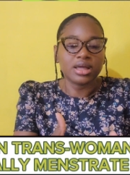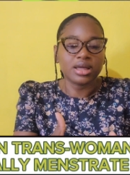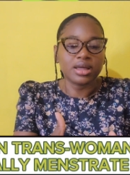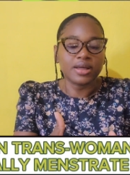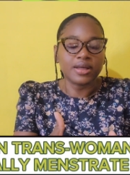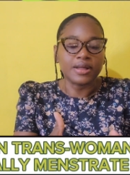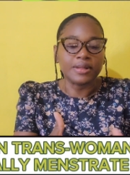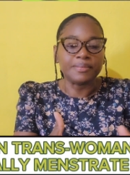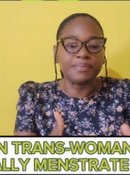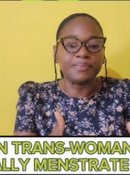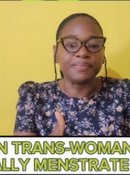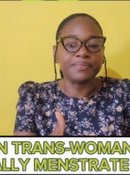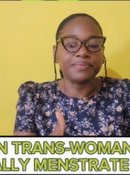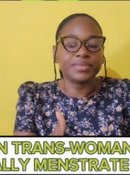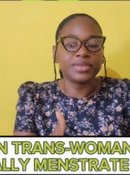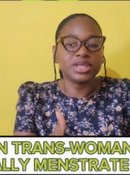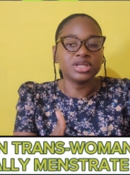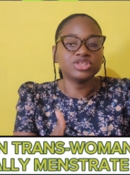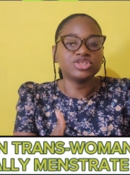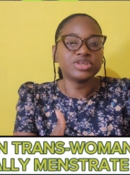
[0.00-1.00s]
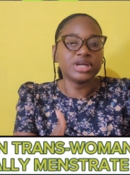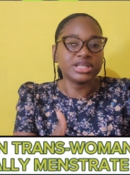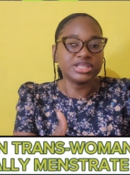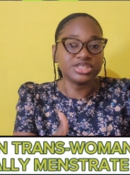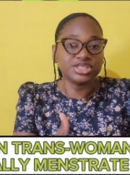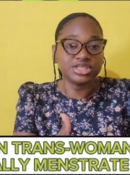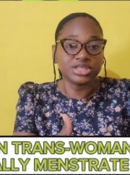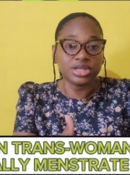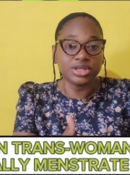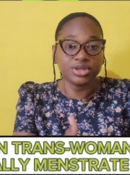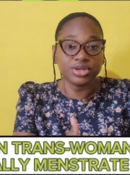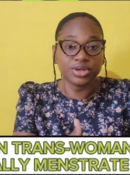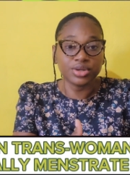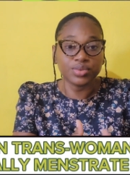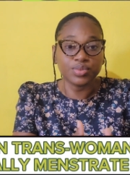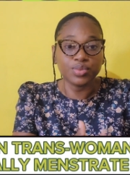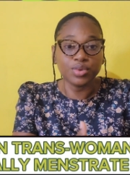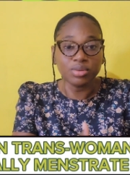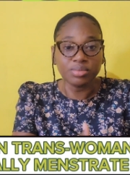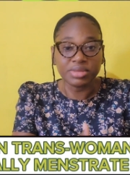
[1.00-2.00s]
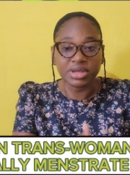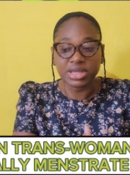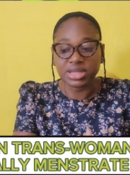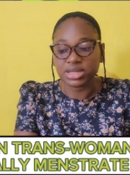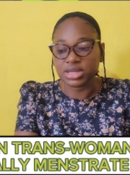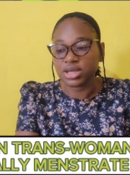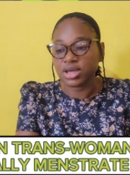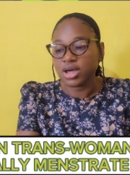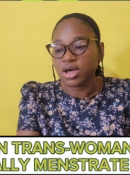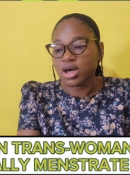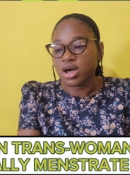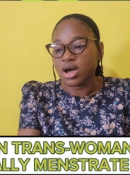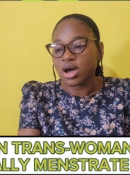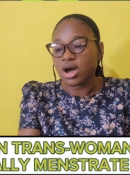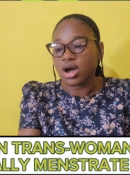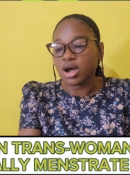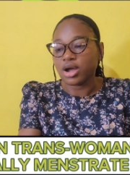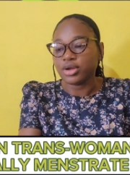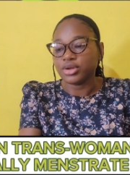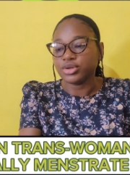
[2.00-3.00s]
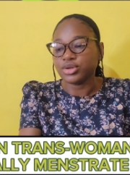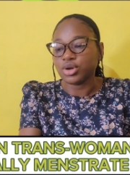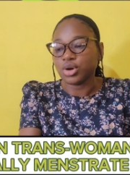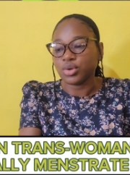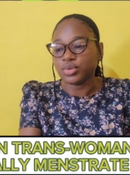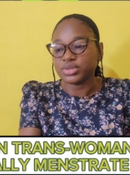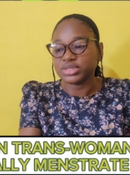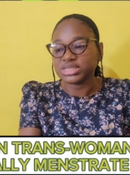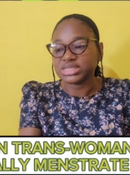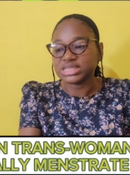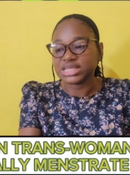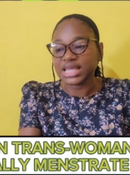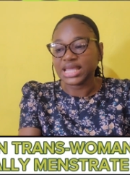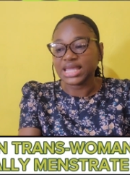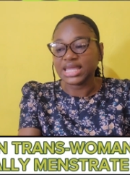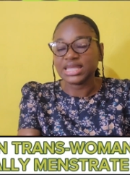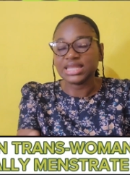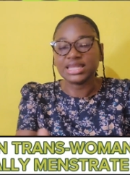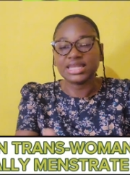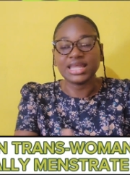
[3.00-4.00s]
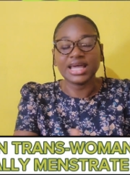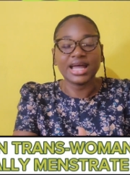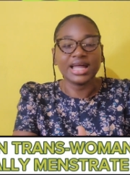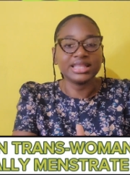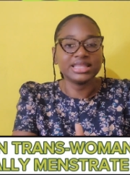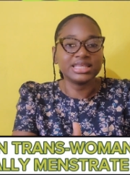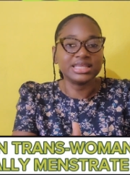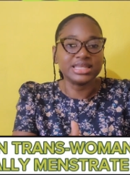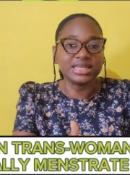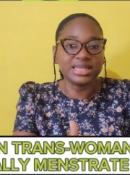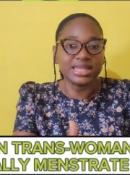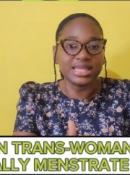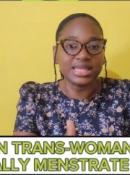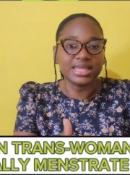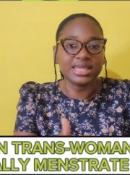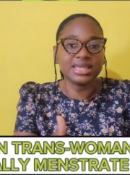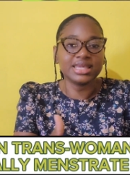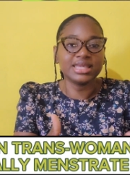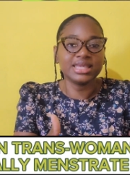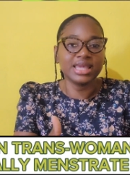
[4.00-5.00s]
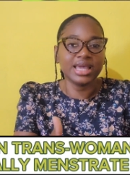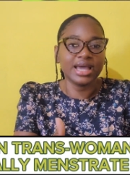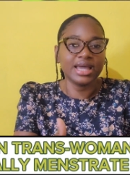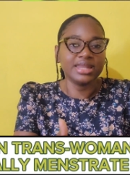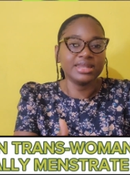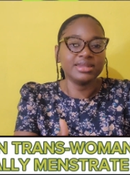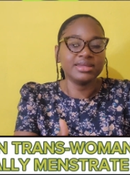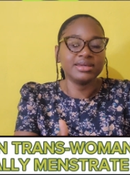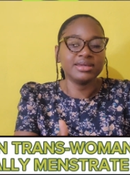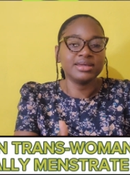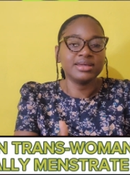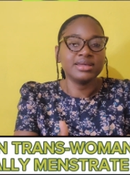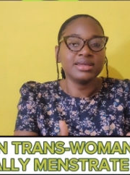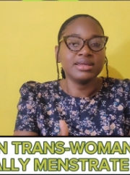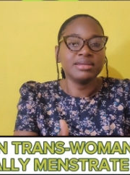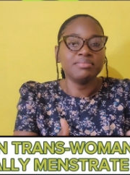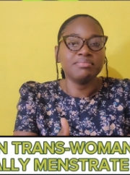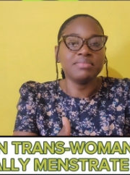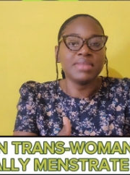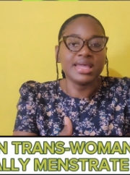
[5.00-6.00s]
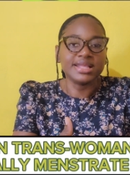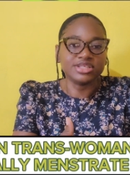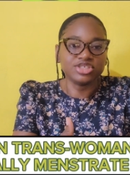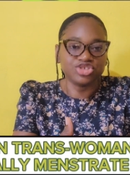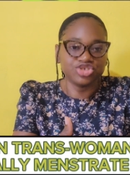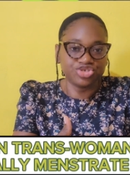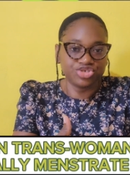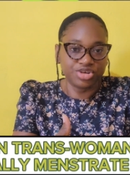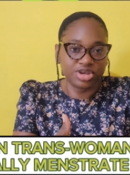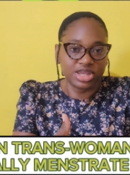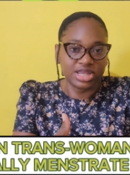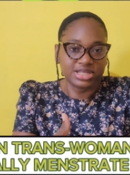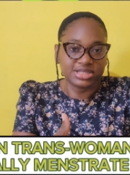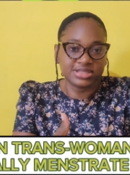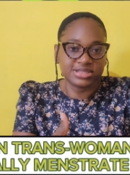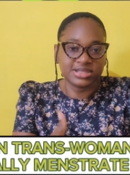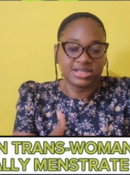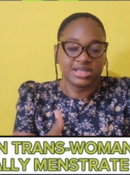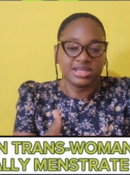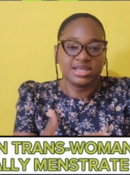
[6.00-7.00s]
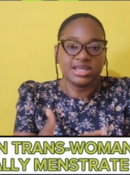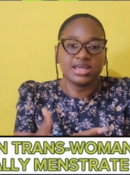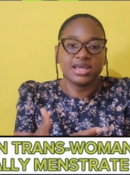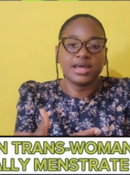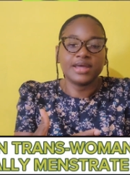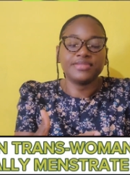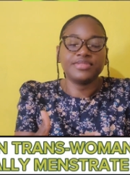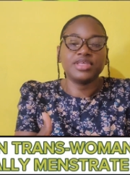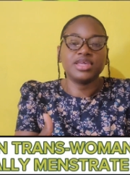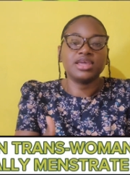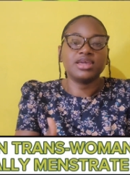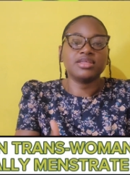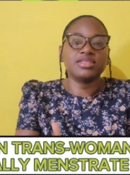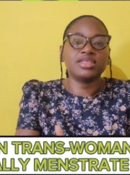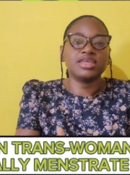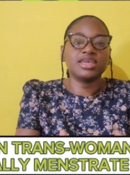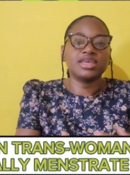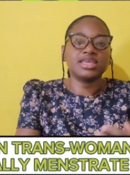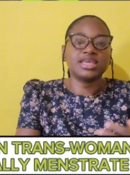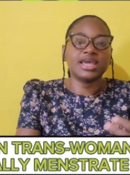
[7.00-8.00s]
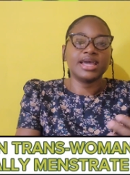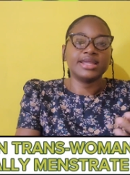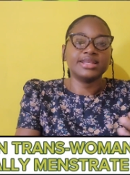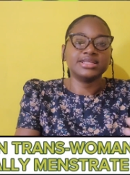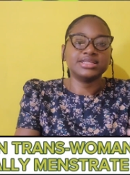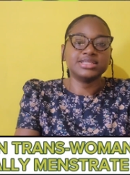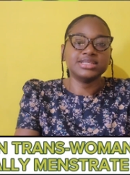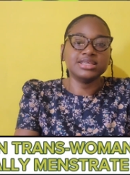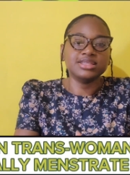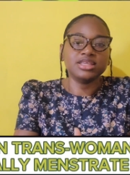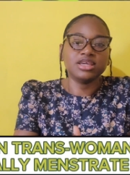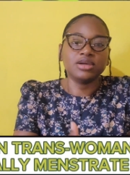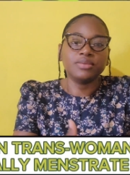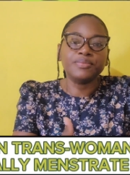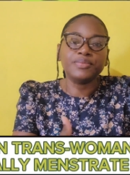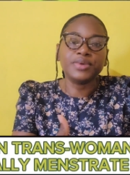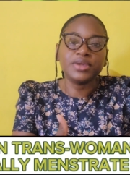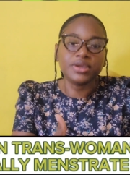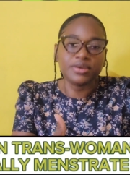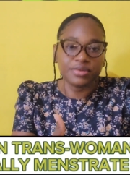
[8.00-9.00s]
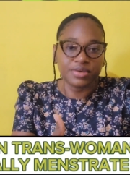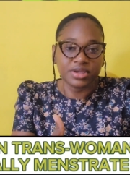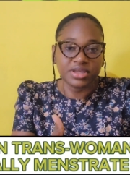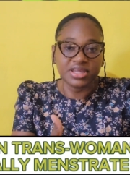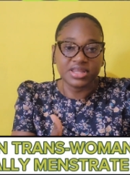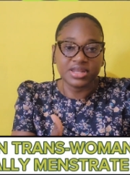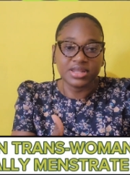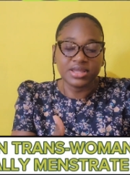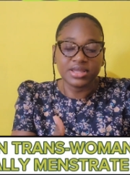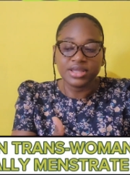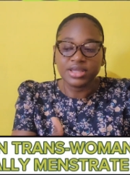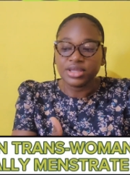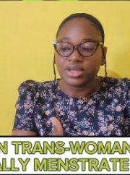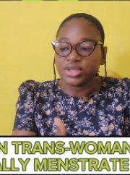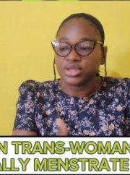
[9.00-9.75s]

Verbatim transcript: um, transgendered women are now saying that they can menstruate. They, they can see their period.